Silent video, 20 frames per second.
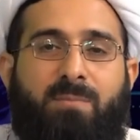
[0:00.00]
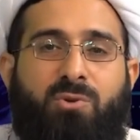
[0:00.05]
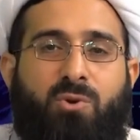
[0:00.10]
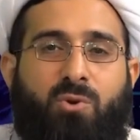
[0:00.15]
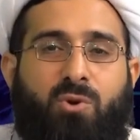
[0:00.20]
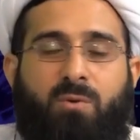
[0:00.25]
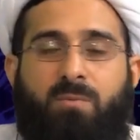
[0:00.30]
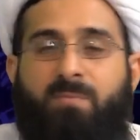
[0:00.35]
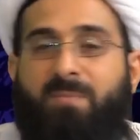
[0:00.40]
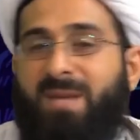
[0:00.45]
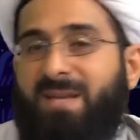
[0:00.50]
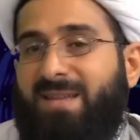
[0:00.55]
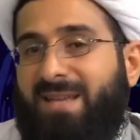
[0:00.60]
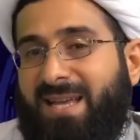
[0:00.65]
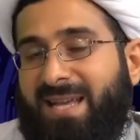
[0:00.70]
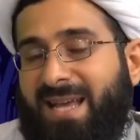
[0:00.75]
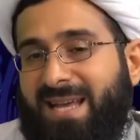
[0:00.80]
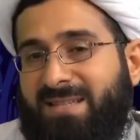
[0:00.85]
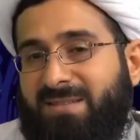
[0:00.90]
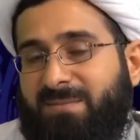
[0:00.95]
to compete
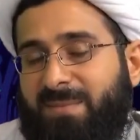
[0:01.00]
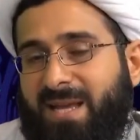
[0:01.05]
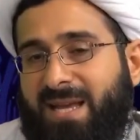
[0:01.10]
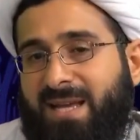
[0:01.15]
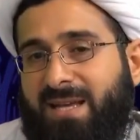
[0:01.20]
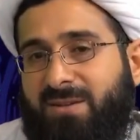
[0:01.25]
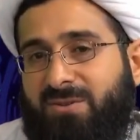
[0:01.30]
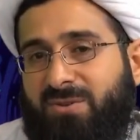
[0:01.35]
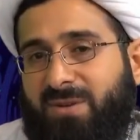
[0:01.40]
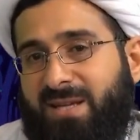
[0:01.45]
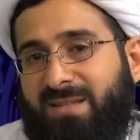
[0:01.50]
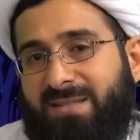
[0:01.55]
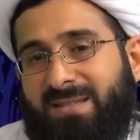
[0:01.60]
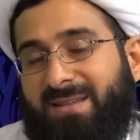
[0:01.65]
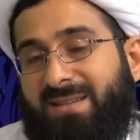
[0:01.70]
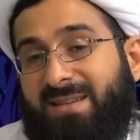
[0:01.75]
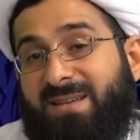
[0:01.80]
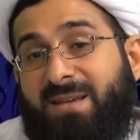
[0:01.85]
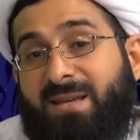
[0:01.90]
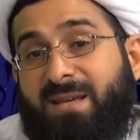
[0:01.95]
against my
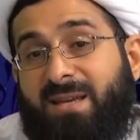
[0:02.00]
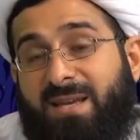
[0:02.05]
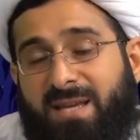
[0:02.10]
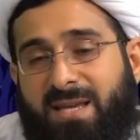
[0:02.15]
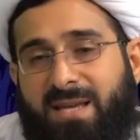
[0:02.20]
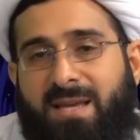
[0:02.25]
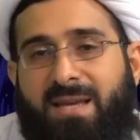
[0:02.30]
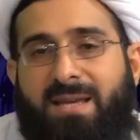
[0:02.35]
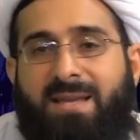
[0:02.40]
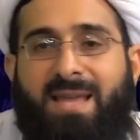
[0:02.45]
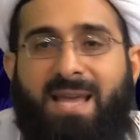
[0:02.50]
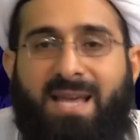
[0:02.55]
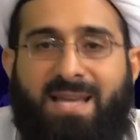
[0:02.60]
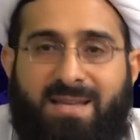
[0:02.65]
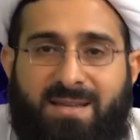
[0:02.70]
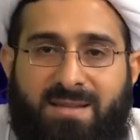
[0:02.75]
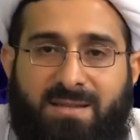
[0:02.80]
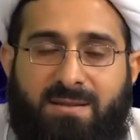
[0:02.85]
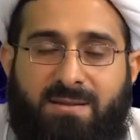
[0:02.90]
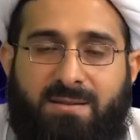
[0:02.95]
interests,
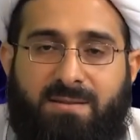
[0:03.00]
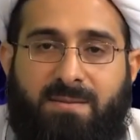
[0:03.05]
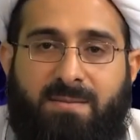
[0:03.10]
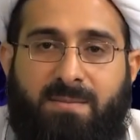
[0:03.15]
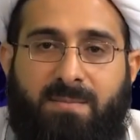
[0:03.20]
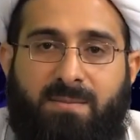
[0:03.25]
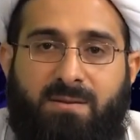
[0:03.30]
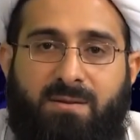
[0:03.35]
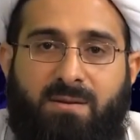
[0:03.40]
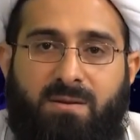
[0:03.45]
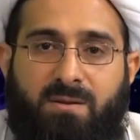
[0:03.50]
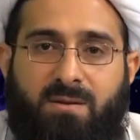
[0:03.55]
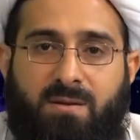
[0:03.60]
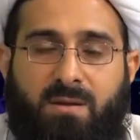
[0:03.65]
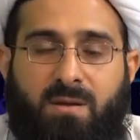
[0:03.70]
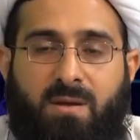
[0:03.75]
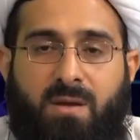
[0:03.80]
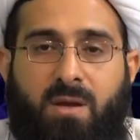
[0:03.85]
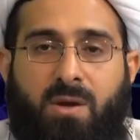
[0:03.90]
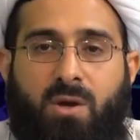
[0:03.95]
then
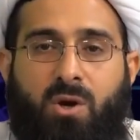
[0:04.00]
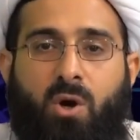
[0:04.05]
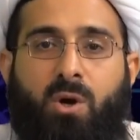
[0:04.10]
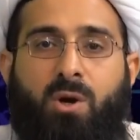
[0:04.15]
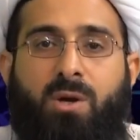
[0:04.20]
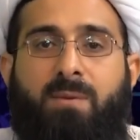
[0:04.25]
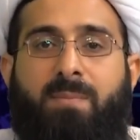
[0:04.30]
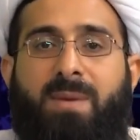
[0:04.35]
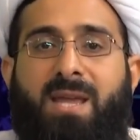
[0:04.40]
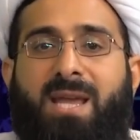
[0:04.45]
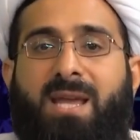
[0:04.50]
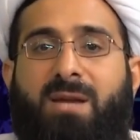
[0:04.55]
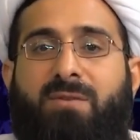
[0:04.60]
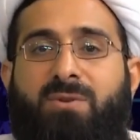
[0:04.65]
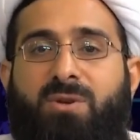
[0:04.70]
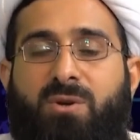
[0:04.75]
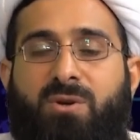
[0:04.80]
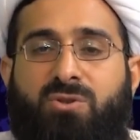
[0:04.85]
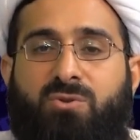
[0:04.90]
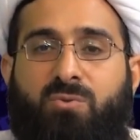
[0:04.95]
all
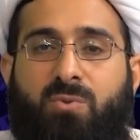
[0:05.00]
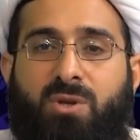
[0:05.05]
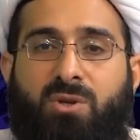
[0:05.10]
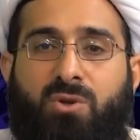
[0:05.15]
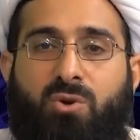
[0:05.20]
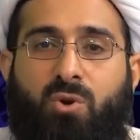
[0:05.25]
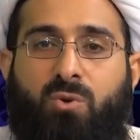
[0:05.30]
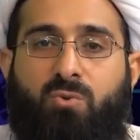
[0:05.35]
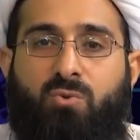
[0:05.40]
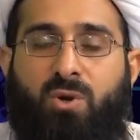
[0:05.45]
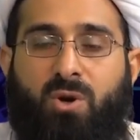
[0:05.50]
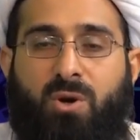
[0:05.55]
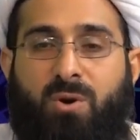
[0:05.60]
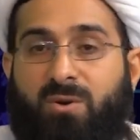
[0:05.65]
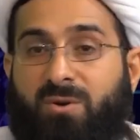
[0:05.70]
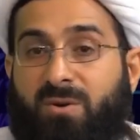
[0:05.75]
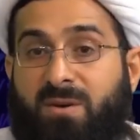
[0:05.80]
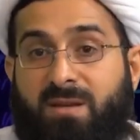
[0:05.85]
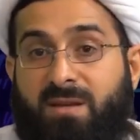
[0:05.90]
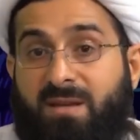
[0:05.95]
behaviors will go
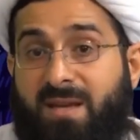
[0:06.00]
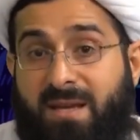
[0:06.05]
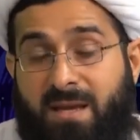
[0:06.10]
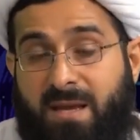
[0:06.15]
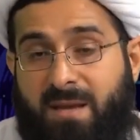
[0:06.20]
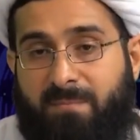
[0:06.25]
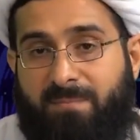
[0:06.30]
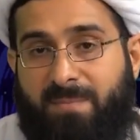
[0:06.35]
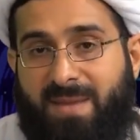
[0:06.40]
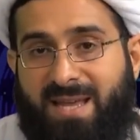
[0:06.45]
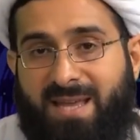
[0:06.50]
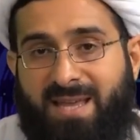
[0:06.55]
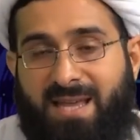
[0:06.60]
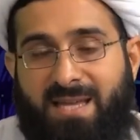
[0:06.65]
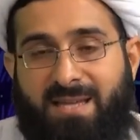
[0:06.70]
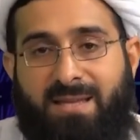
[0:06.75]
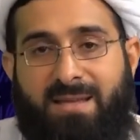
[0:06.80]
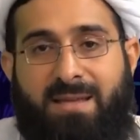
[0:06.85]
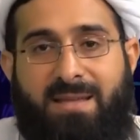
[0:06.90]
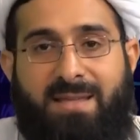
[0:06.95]
wrong,
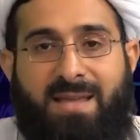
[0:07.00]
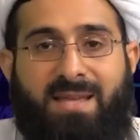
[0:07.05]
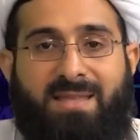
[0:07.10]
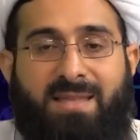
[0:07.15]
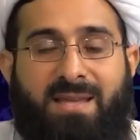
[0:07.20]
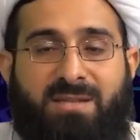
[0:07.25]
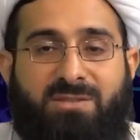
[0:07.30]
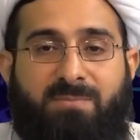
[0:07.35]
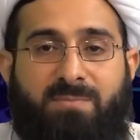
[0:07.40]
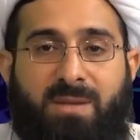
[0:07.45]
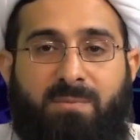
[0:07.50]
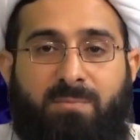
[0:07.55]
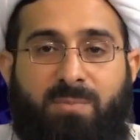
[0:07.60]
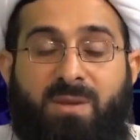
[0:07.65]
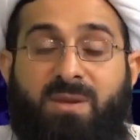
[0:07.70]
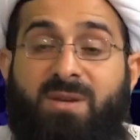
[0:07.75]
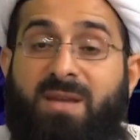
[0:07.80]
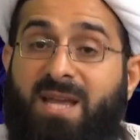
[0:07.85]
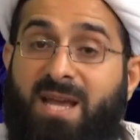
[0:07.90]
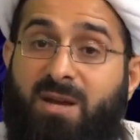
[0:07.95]
meaning that these
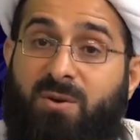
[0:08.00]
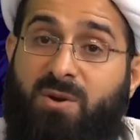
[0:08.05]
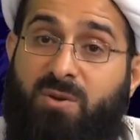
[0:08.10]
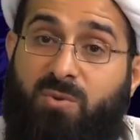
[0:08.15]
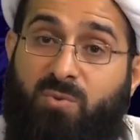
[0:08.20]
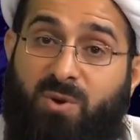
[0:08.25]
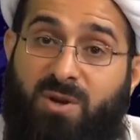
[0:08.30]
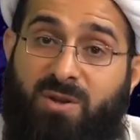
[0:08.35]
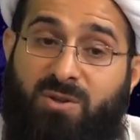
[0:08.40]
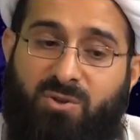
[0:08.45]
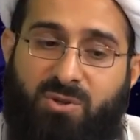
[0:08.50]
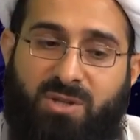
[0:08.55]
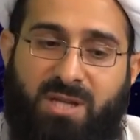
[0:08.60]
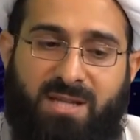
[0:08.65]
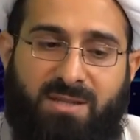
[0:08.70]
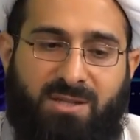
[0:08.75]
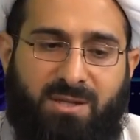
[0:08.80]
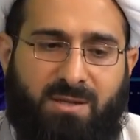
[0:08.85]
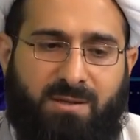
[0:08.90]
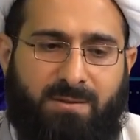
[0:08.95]
people cannot work
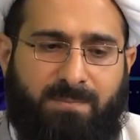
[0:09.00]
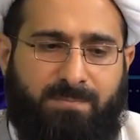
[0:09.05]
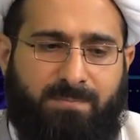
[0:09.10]
together.